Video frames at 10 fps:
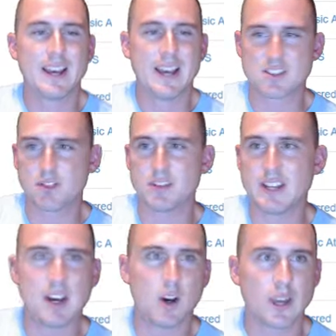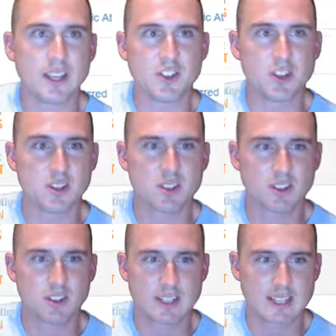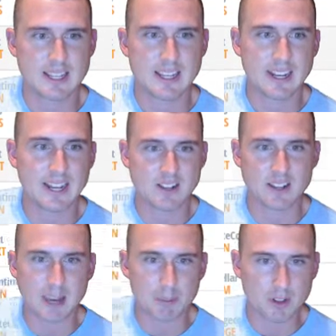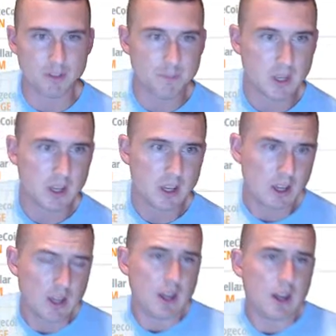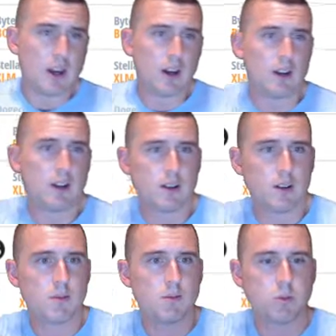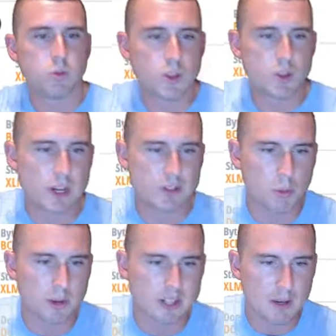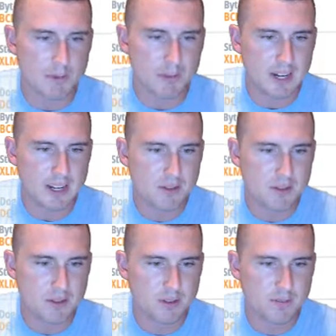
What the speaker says: As of now, it hasn't happened. What'd you ask for? My top 5?